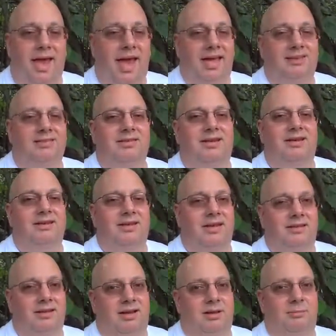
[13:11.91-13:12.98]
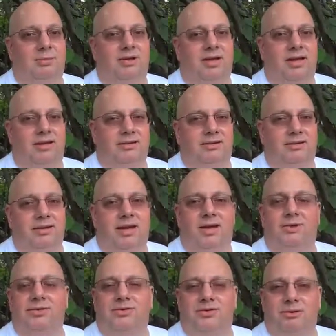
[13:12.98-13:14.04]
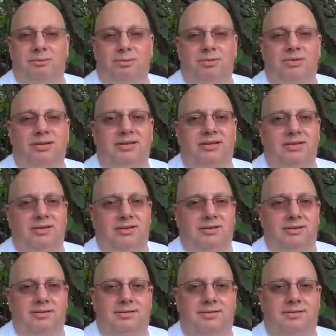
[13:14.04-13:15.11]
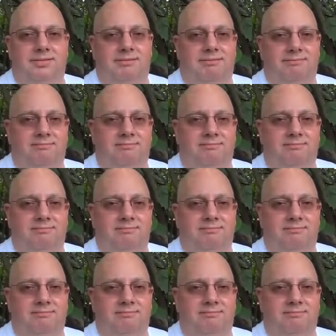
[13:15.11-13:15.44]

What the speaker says: has not yet comprehended how simple it is.